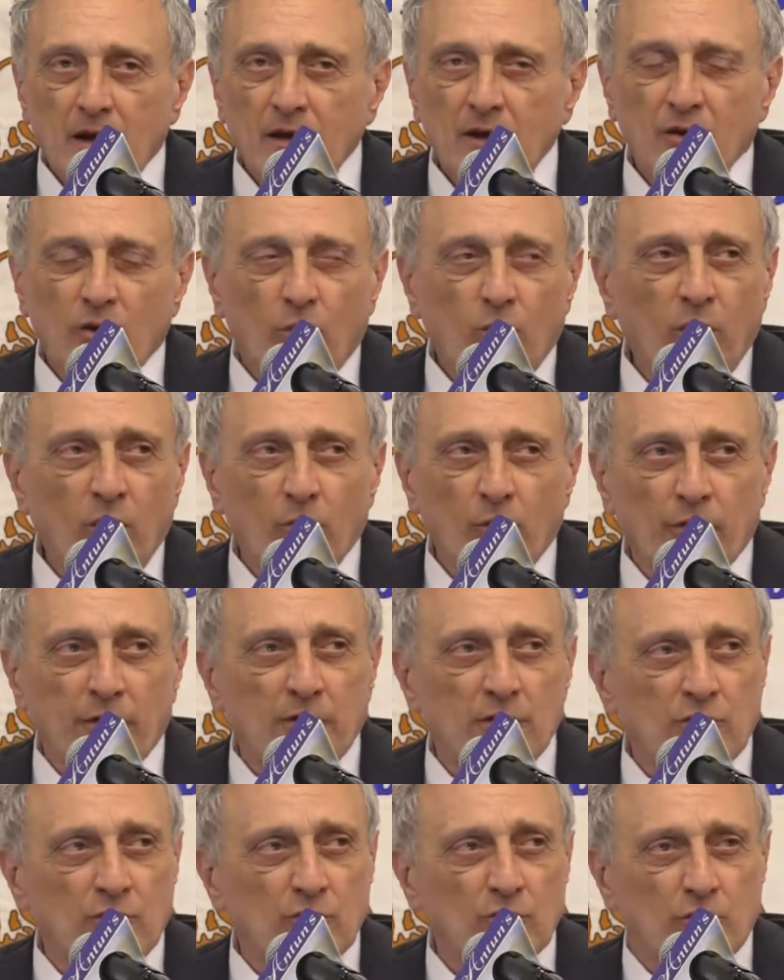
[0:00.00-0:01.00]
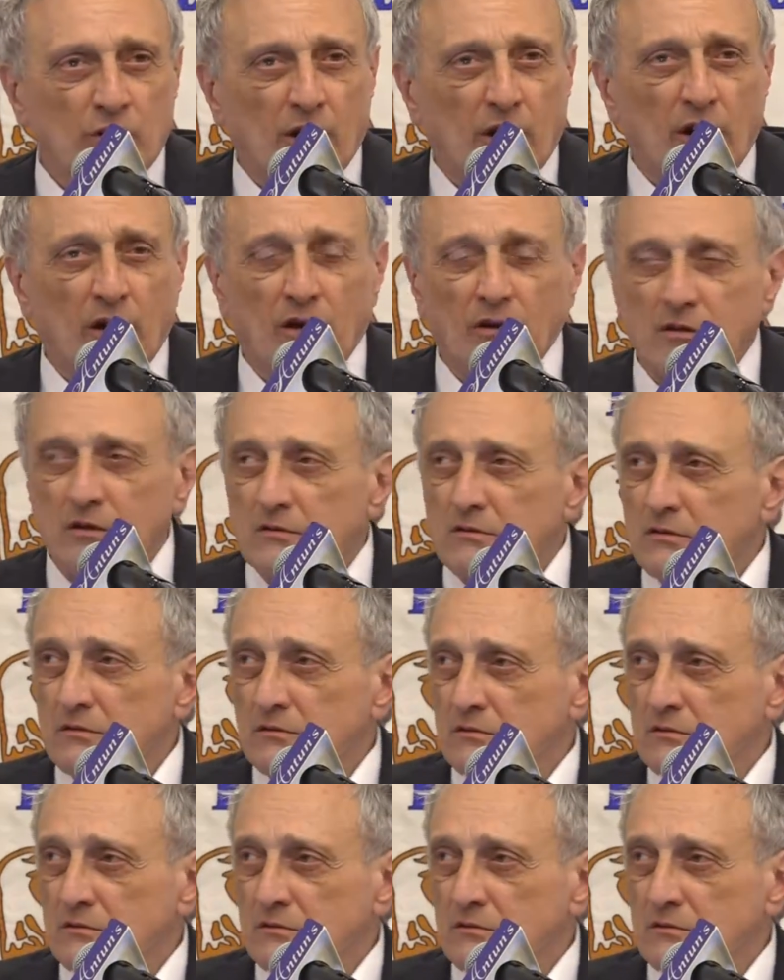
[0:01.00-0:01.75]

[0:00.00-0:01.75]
don't know what we're going to do, Carl.